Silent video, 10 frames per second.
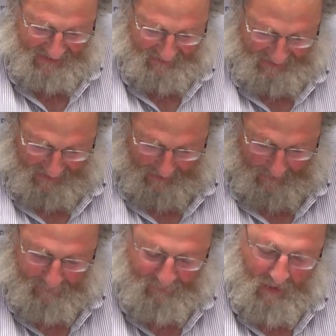as Messiah.
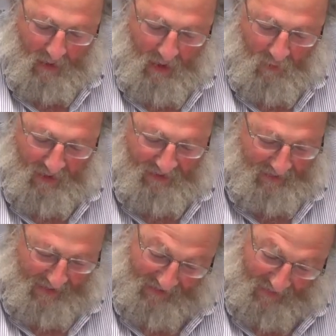One
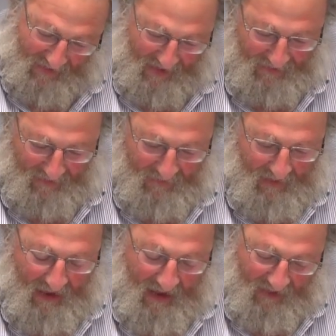thing led to another,
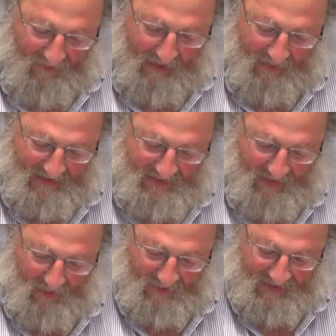and Rabbi
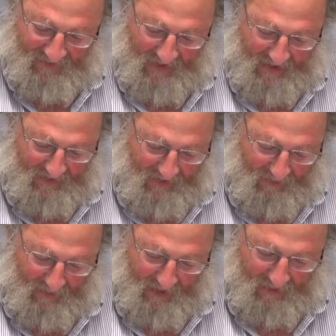Chione was invited to the
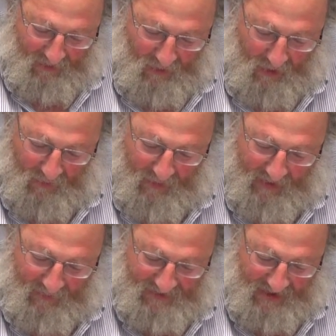rabbinical court where
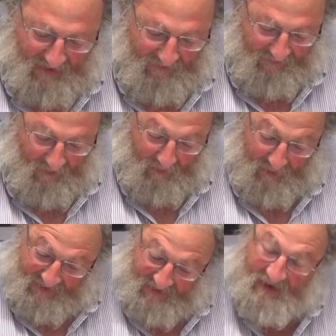he presented 4
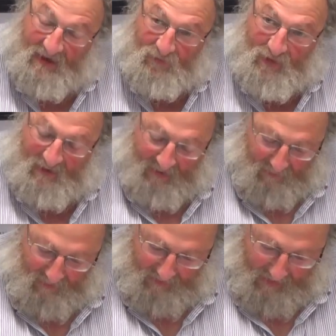books that he had written in
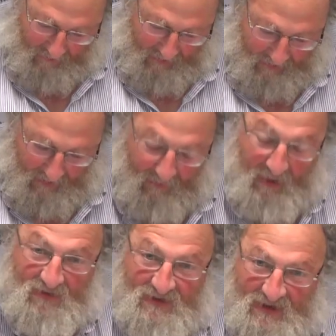Bulgarian about